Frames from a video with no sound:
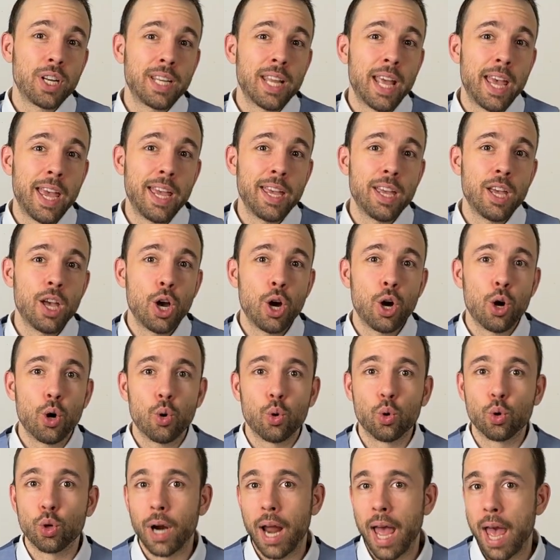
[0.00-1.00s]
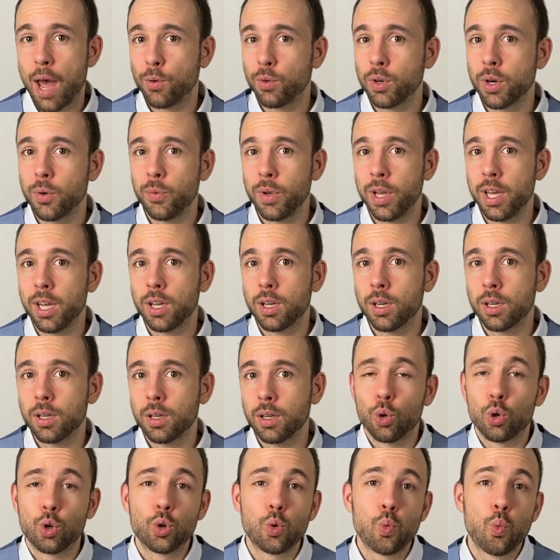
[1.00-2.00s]
day or every week
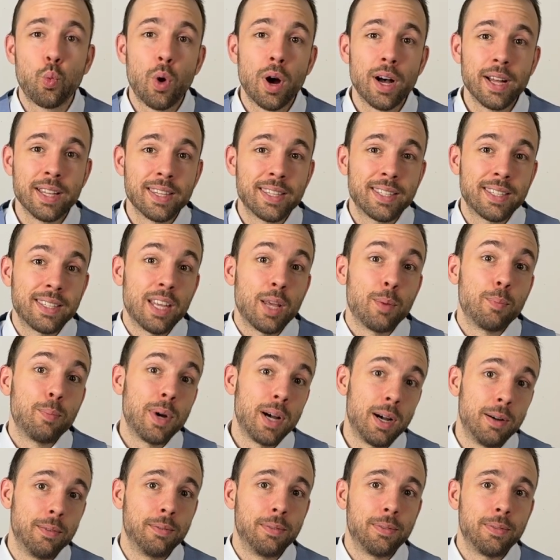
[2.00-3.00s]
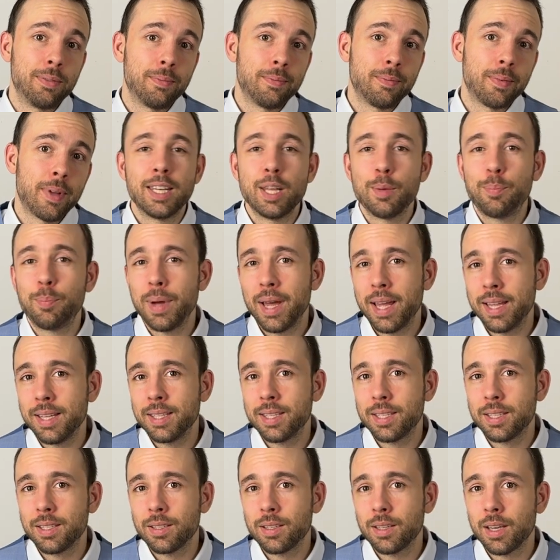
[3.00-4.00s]
or once a month.
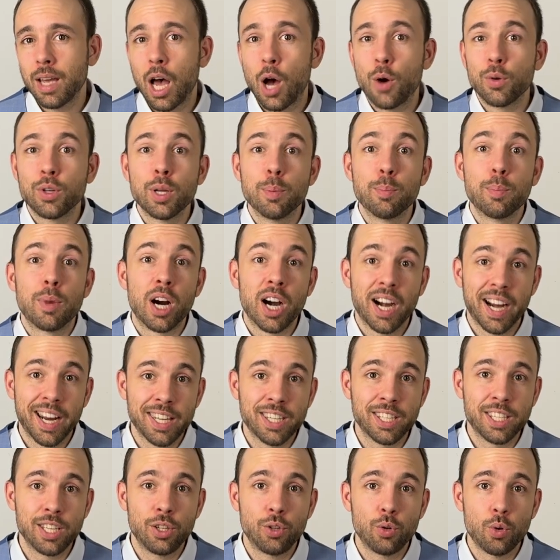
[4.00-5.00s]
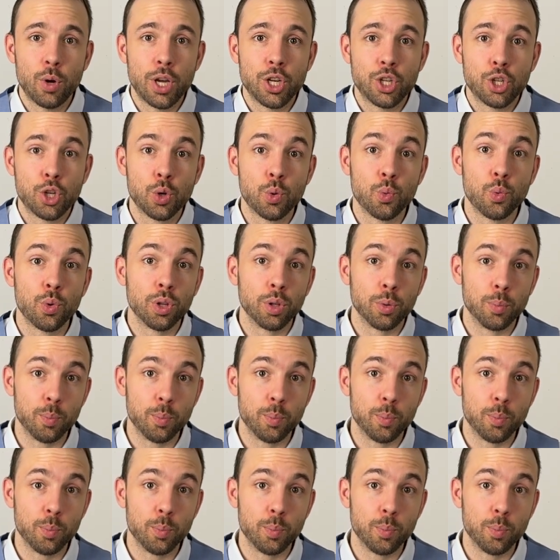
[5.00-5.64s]
Depends how the market situation will